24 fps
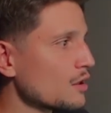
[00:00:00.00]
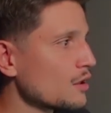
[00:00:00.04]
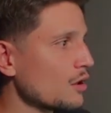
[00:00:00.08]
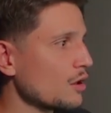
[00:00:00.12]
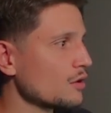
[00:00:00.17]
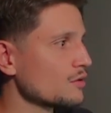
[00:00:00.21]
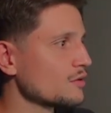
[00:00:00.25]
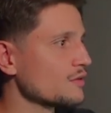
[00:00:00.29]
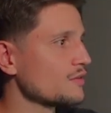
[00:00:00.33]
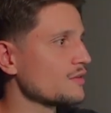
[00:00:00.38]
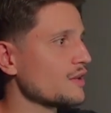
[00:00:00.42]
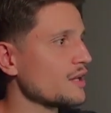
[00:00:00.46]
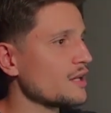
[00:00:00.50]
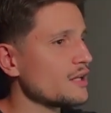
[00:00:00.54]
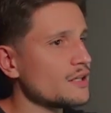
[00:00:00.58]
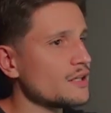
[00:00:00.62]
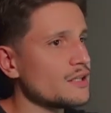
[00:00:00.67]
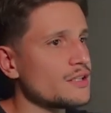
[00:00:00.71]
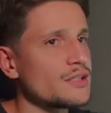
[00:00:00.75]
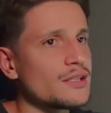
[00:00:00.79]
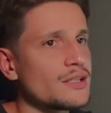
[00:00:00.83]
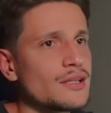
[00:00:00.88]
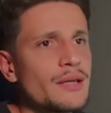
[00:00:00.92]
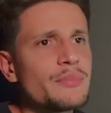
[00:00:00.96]
on the
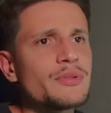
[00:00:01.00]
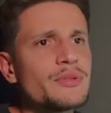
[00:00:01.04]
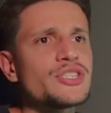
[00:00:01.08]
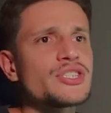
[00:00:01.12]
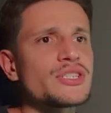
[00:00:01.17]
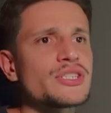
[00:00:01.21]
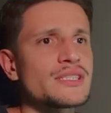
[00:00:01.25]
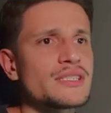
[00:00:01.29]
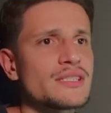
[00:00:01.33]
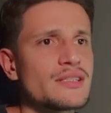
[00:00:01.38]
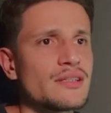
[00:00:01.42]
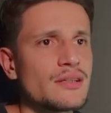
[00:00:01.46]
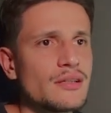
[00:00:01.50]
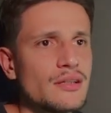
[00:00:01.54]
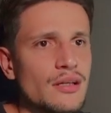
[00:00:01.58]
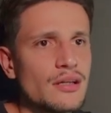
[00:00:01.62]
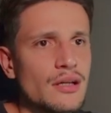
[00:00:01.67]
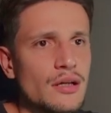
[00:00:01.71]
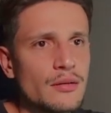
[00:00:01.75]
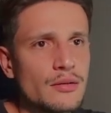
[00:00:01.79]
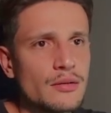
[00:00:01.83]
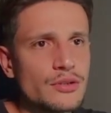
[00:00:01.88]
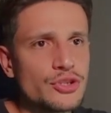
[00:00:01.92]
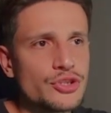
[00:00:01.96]
daily, let me just
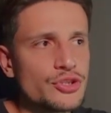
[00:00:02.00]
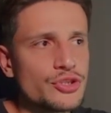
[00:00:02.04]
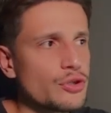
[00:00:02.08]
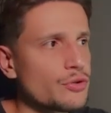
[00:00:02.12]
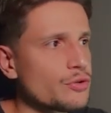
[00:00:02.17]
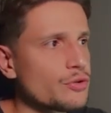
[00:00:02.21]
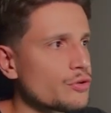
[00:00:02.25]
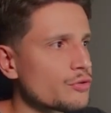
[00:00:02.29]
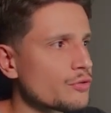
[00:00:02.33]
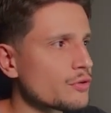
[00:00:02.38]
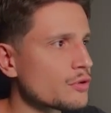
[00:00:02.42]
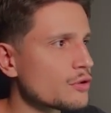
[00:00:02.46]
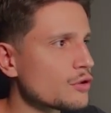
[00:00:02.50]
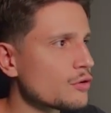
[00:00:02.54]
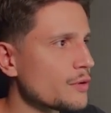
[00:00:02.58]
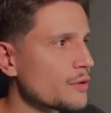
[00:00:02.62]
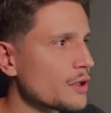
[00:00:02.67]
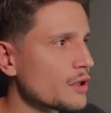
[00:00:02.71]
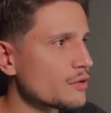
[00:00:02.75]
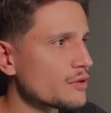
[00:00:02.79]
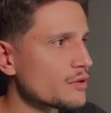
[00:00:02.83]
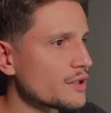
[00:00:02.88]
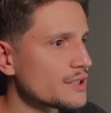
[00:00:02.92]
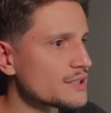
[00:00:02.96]
show you real
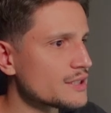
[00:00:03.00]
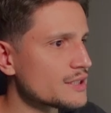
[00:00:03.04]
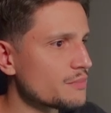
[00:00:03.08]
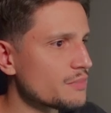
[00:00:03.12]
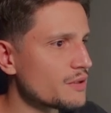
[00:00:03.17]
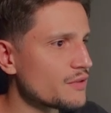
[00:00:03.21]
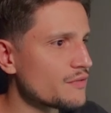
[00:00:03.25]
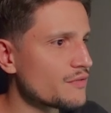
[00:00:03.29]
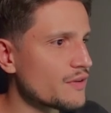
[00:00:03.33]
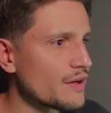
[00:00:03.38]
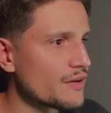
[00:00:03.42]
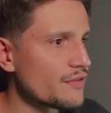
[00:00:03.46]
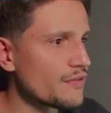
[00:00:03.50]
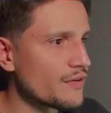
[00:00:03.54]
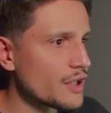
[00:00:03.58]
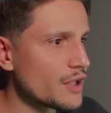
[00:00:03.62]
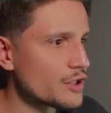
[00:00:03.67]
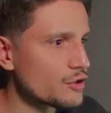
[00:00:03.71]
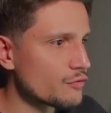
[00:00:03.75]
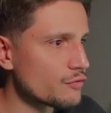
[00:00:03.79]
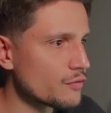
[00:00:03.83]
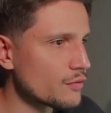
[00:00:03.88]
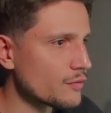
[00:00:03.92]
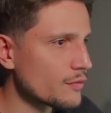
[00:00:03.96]
quick on the S&P
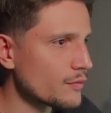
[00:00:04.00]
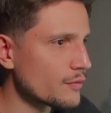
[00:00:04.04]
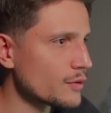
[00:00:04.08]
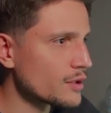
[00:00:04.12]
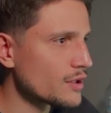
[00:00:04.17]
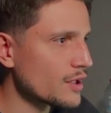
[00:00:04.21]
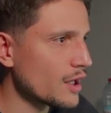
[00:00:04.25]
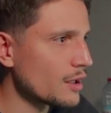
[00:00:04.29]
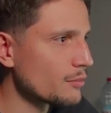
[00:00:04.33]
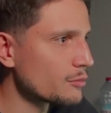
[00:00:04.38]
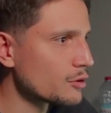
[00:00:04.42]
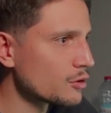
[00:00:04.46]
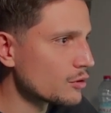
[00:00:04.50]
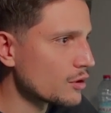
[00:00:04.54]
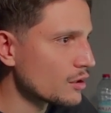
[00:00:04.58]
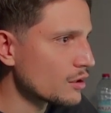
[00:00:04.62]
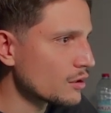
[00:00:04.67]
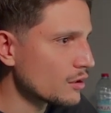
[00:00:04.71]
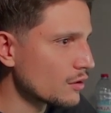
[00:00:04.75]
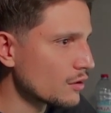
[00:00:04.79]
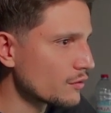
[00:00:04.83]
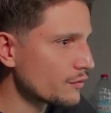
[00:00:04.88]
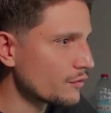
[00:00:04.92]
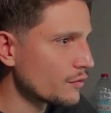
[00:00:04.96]
500 what I'm looking
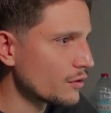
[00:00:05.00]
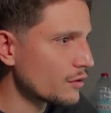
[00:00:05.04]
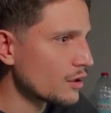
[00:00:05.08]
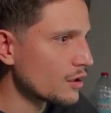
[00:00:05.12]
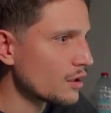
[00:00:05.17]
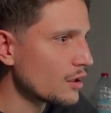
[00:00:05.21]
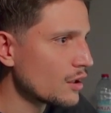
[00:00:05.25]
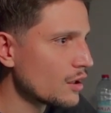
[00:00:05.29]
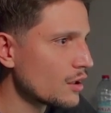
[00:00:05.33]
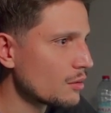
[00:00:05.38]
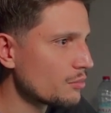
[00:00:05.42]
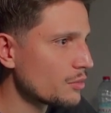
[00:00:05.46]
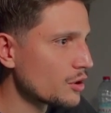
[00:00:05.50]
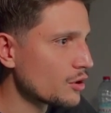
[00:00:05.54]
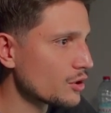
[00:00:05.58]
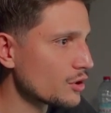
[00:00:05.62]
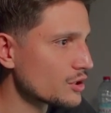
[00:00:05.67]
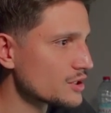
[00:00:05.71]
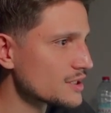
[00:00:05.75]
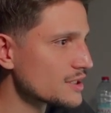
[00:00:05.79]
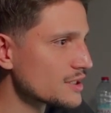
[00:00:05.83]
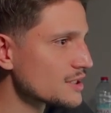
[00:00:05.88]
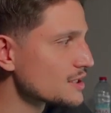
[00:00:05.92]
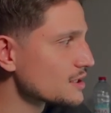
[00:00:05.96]
out for,
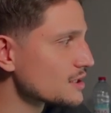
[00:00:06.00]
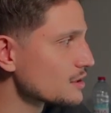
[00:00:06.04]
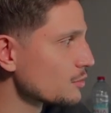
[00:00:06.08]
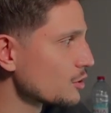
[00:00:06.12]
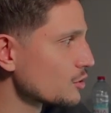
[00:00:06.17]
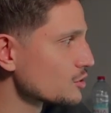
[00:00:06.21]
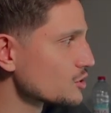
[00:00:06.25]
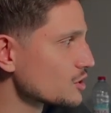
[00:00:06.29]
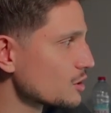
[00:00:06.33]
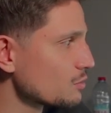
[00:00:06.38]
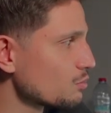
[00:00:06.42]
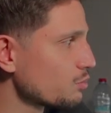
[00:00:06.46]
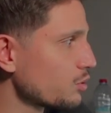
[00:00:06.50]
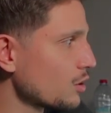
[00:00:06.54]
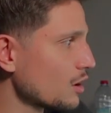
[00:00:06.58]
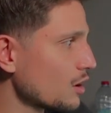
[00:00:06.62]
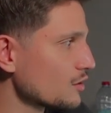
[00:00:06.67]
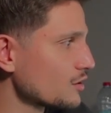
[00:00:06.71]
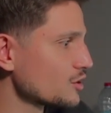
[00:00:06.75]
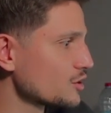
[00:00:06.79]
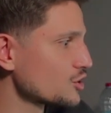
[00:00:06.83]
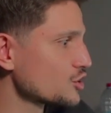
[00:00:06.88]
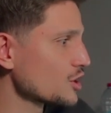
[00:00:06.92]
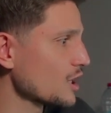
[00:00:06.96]
because this is the most
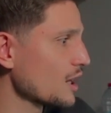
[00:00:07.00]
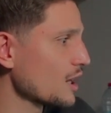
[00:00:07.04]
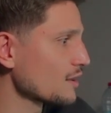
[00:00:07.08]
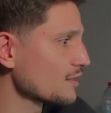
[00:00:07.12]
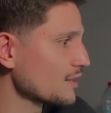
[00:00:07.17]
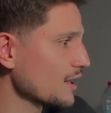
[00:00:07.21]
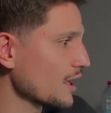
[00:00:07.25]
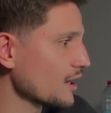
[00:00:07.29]
important chart.